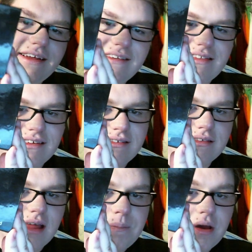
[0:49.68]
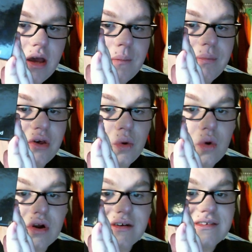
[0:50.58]
is the Slip
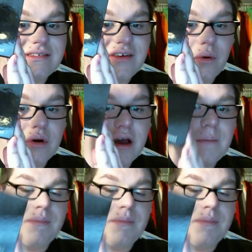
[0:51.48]
Pure Silk